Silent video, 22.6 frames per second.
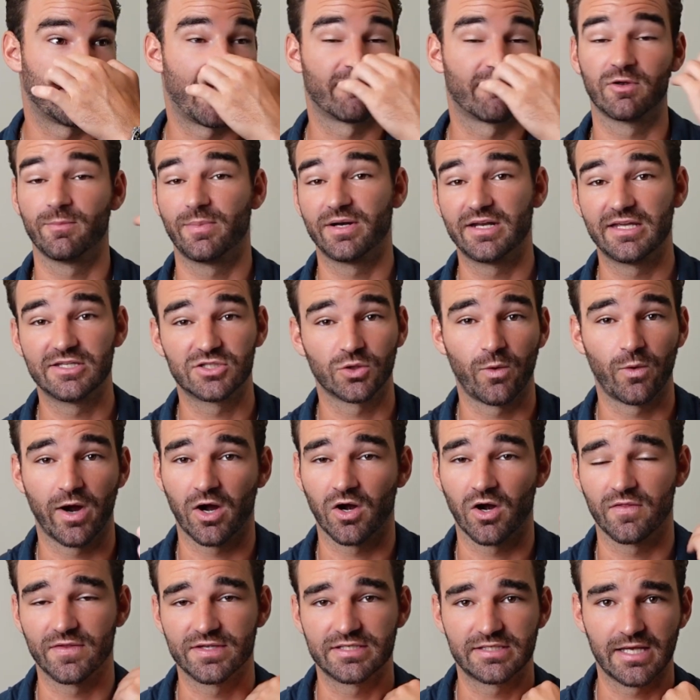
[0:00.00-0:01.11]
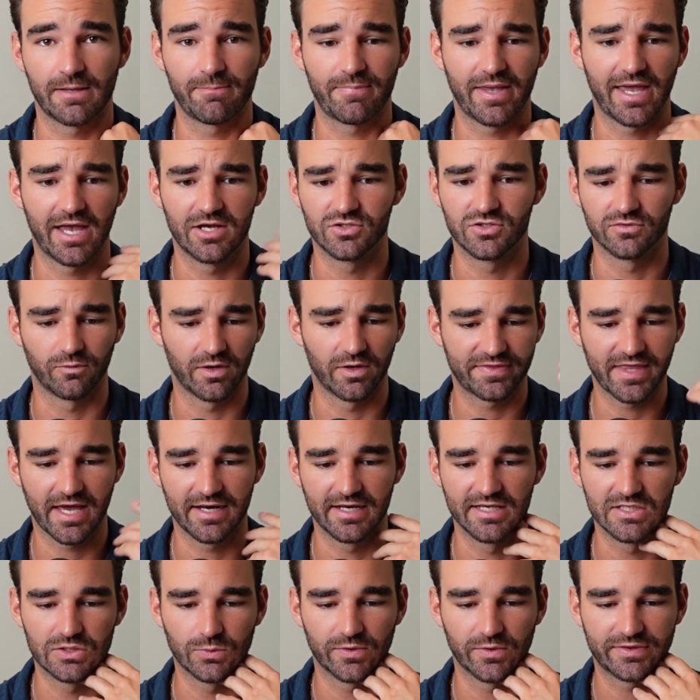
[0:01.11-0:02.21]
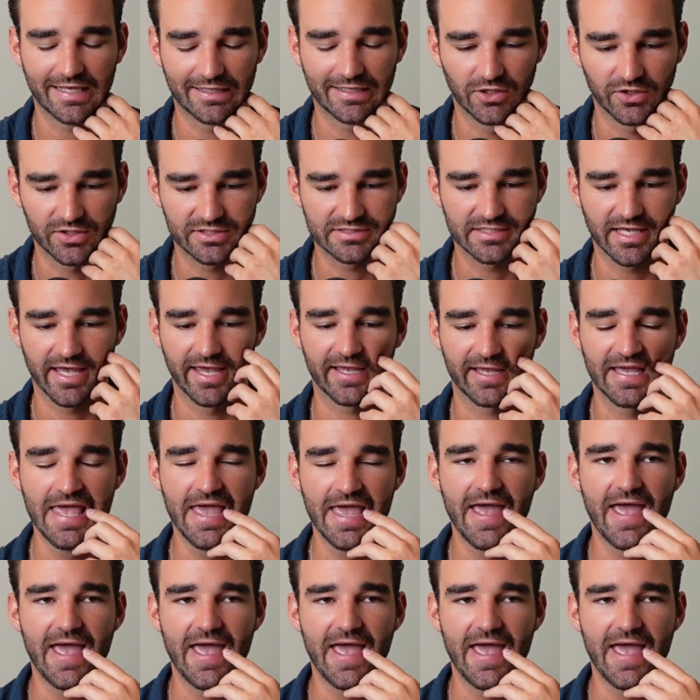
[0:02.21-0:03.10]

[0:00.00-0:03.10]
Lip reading: everybody's aware and on the same page of what that is and what that looks like.